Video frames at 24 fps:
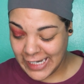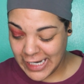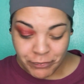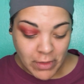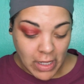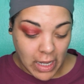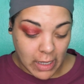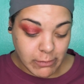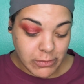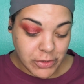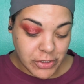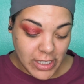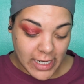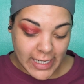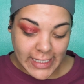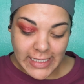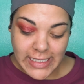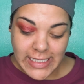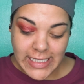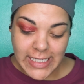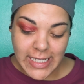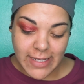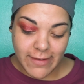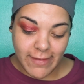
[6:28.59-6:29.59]
I'm trying
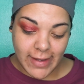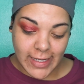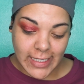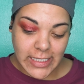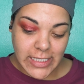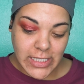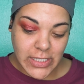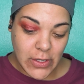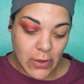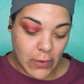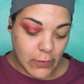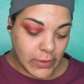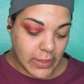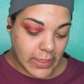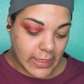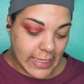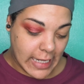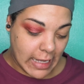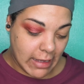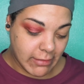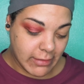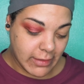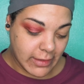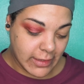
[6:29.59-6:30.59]
to see if I could tone it
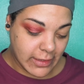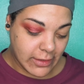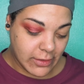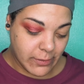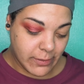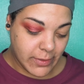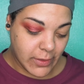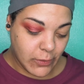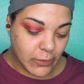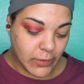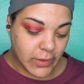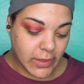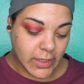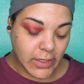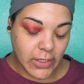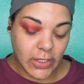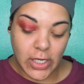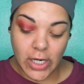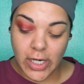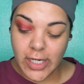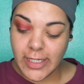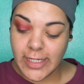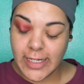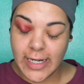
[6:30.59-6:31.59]
down a little bit with the
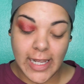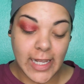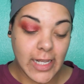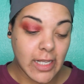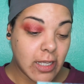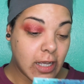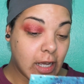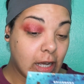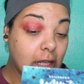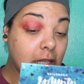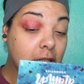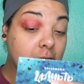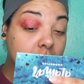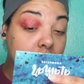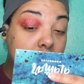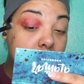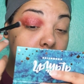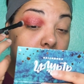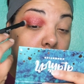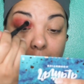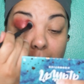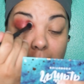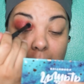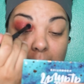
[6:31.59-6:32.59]
garnet color,
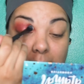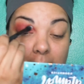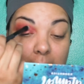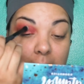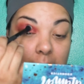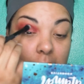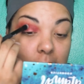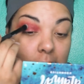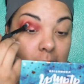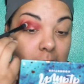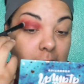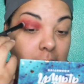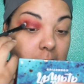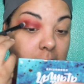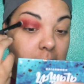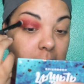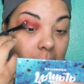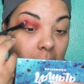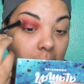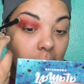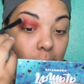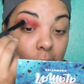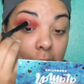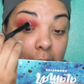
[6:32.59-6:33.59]
but it is
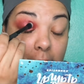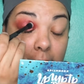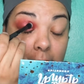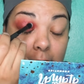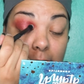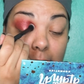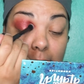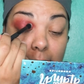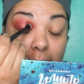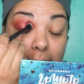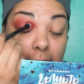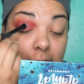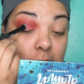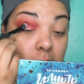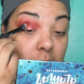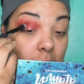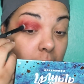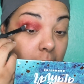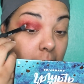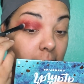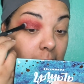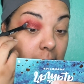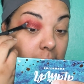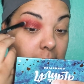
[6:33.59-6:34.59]
not working. And it's
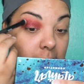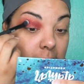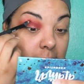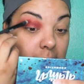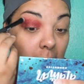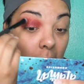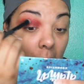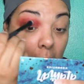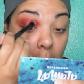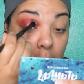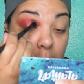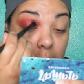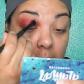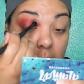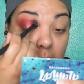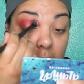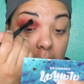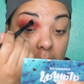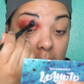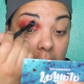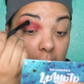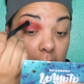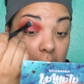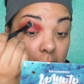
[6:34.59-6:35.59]
okay. This is how we
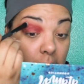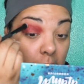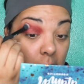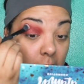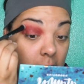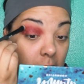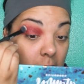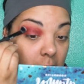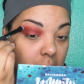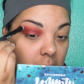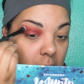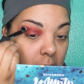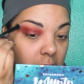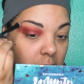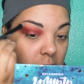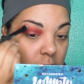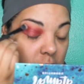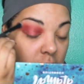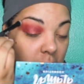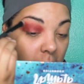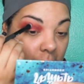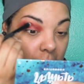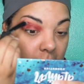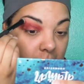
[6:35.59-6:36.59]
learn.
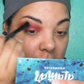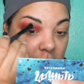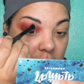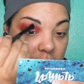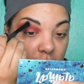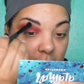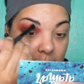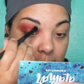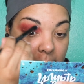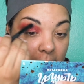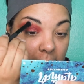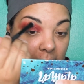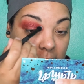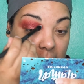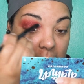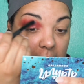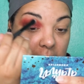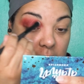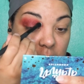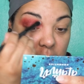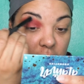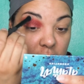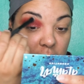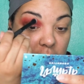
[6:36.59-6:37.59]
Trial and
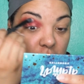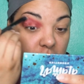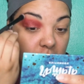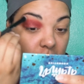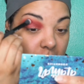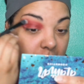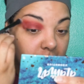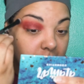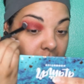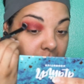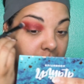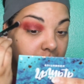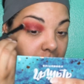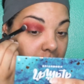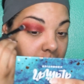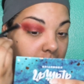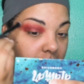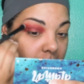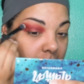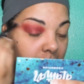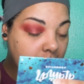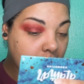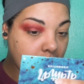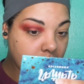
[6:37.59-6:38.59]

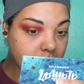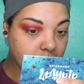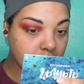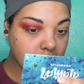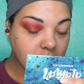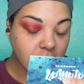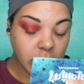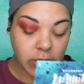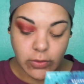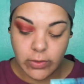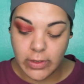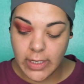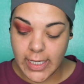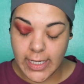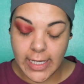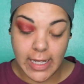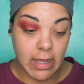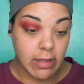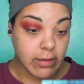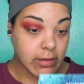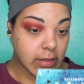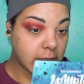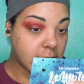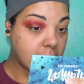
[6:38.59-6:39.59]
tribulation. I really do like
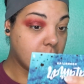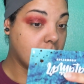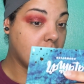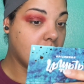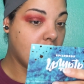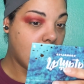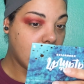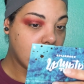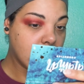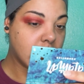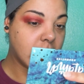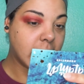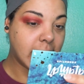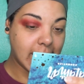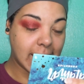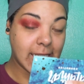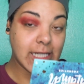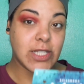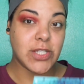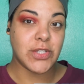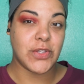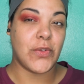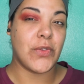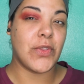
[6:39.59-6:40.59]
how the color
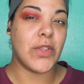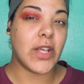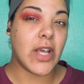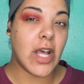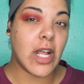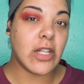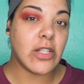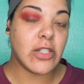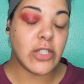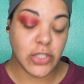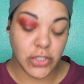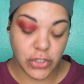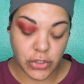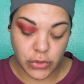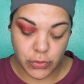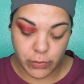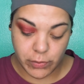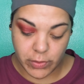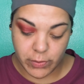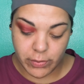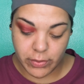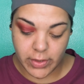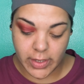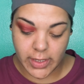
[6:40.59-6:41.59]
is, though. The color is
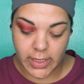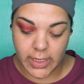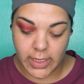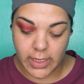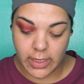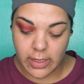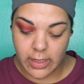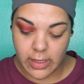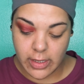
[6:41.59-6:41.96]
super pretty.